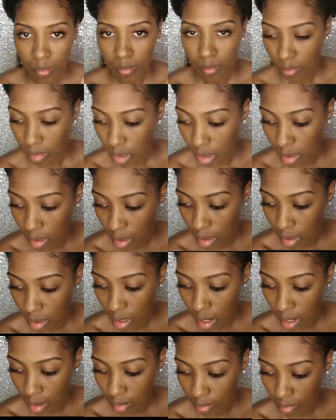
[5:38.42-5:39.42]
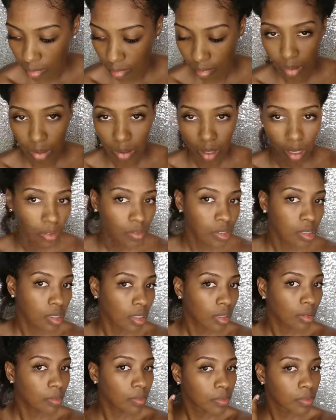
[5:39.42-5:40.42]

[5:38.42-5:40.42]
Just a dot. You can't even see it.